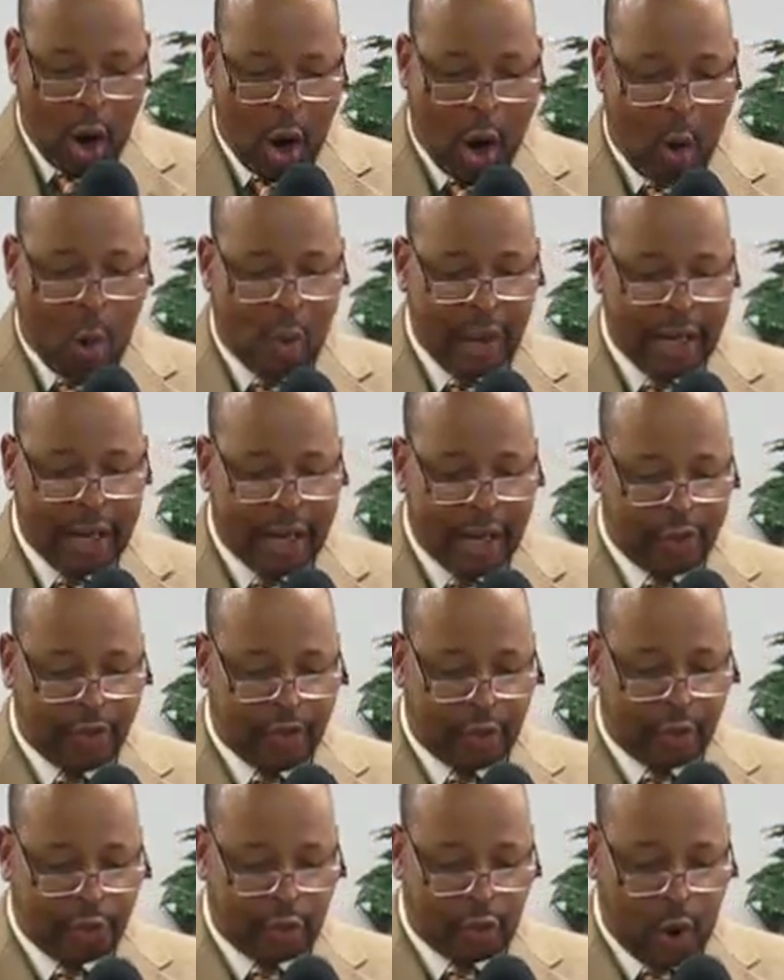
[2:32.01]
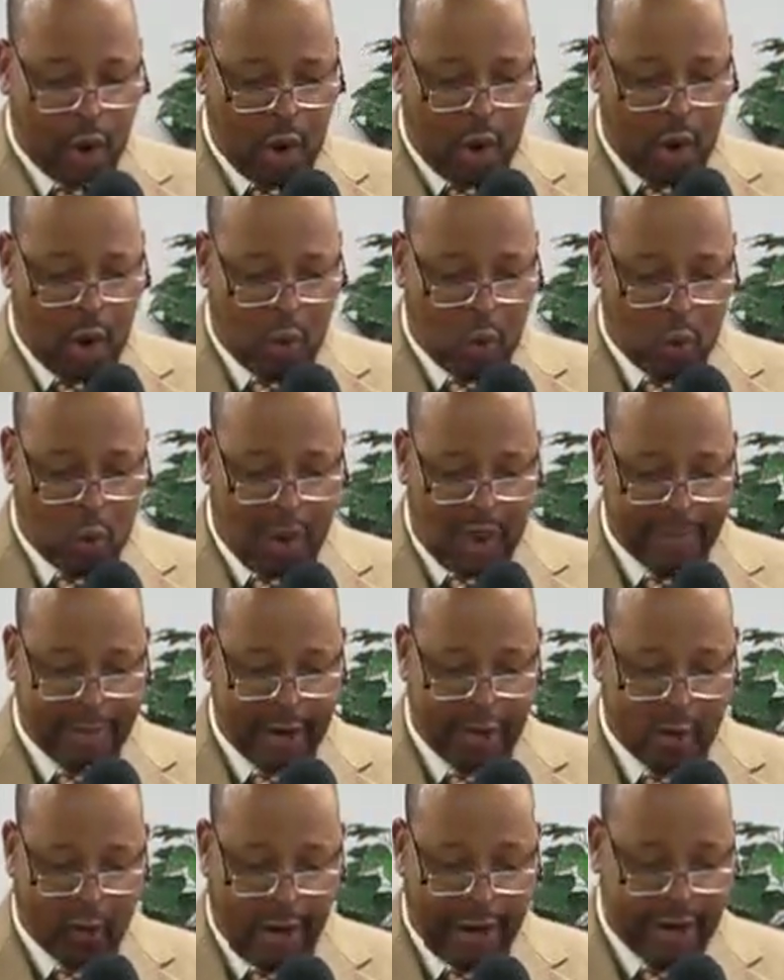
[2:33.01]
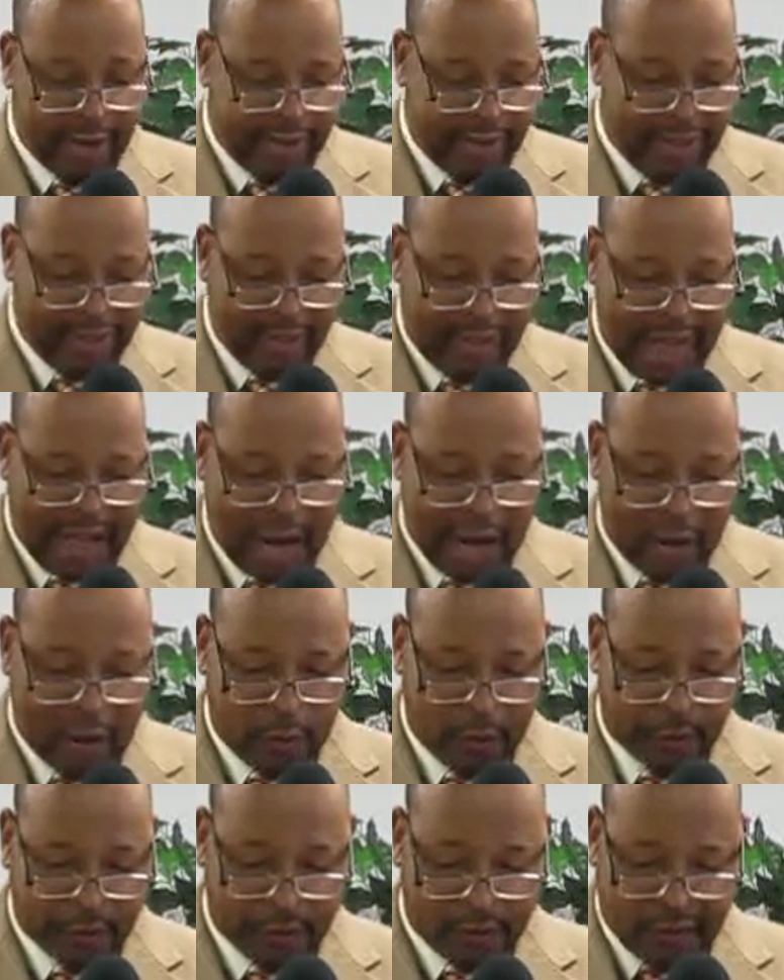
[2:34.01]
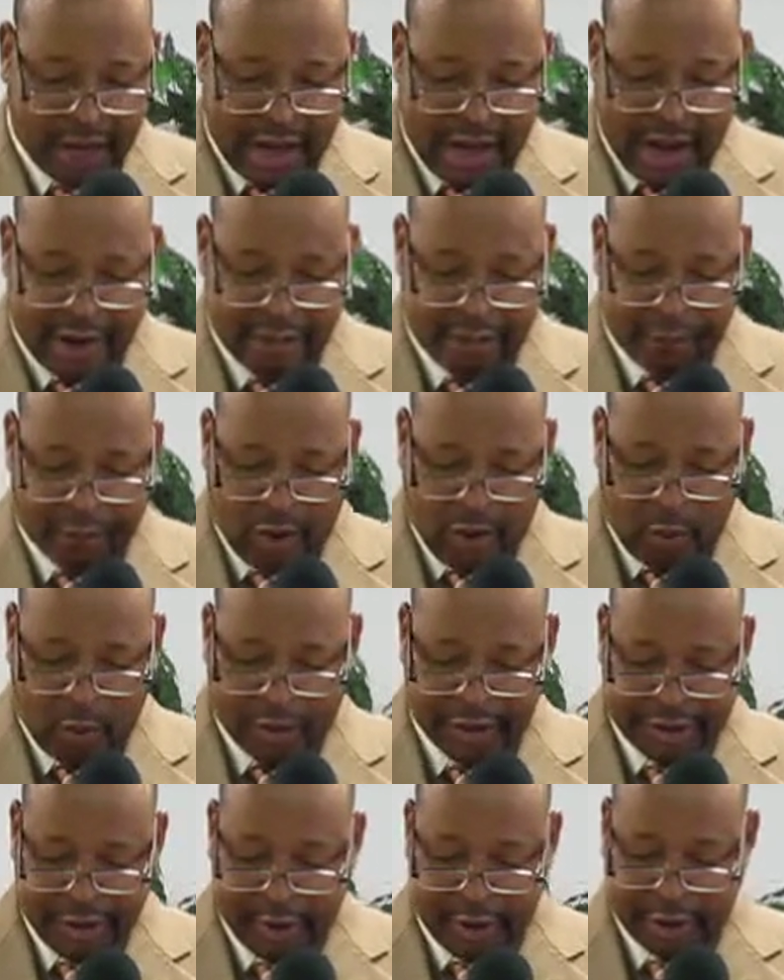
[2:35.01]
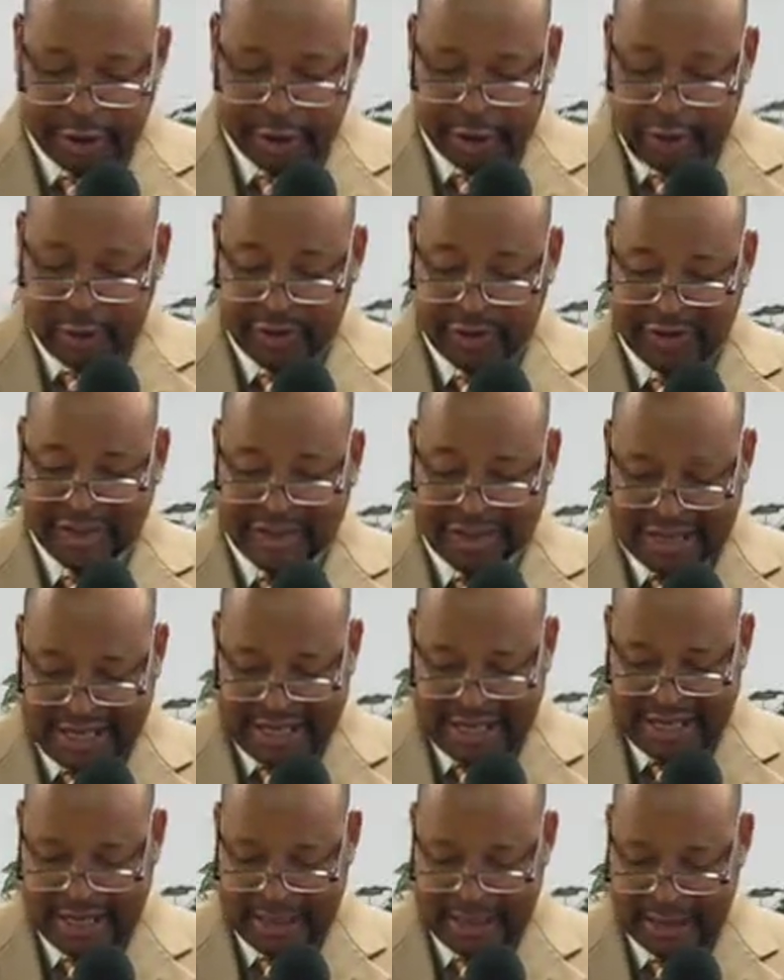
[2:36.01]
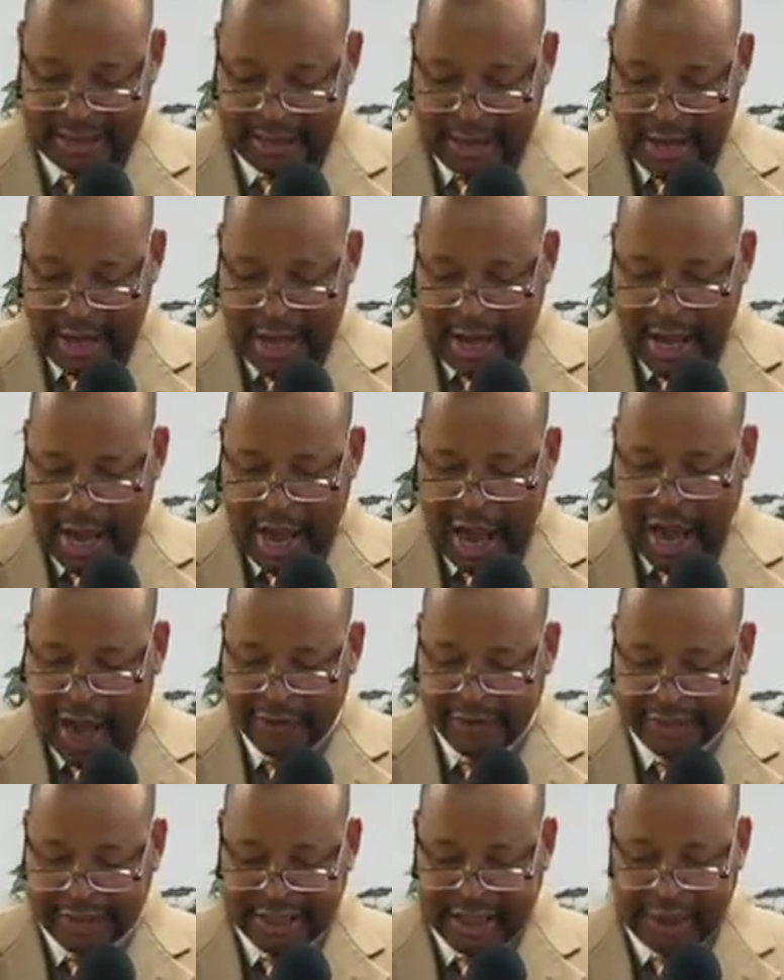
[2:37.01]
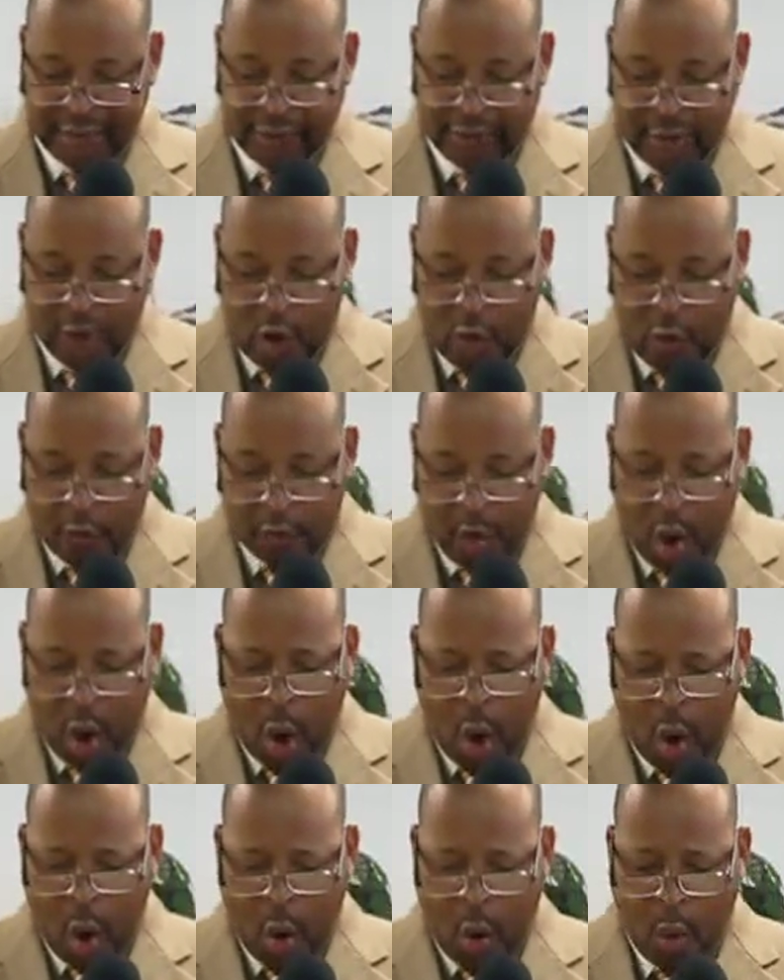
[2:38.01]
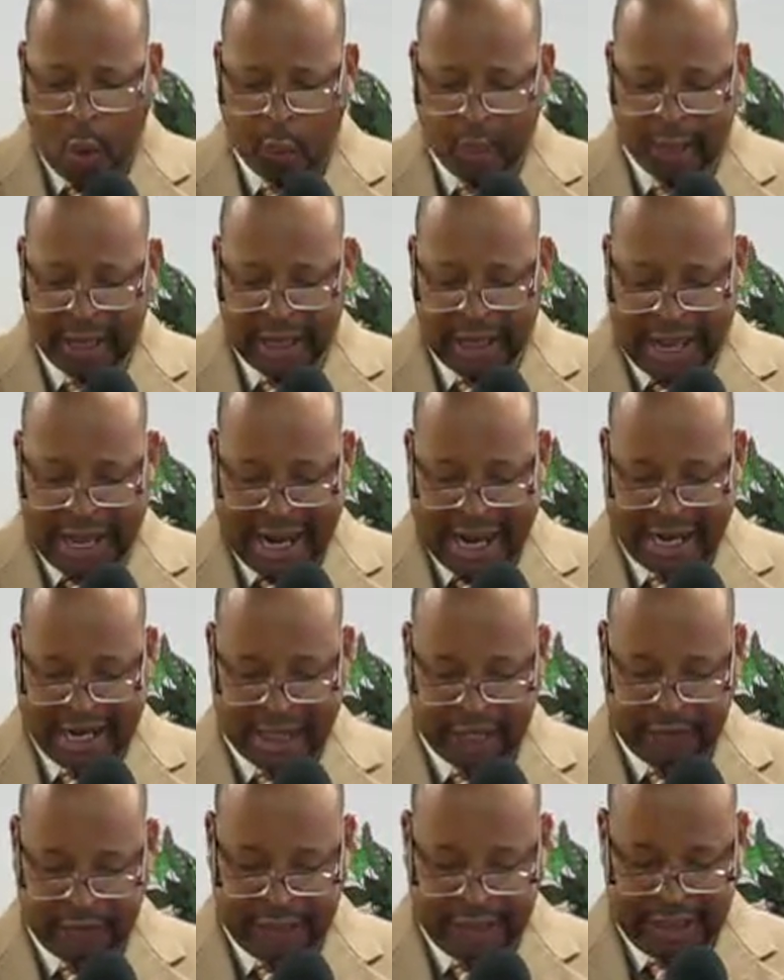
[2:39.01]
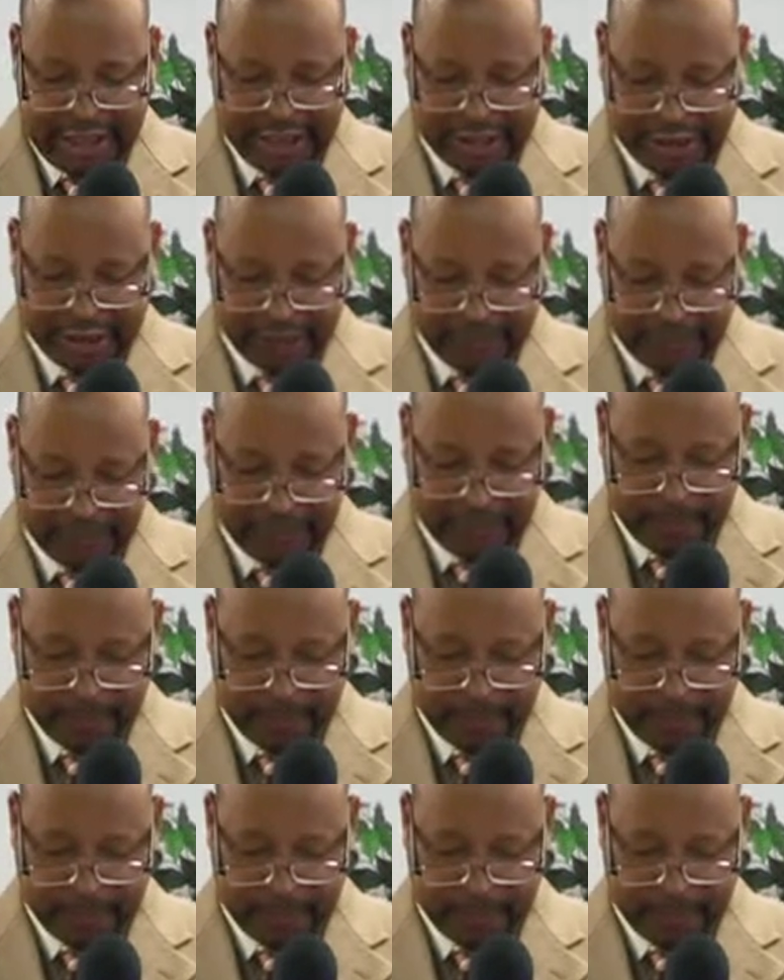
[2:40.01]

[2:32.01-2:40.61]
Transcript: Only in the throne will I be greater than thou. And Pharaoh said unto Joseph, see, I have set thee over all the land of Egypt.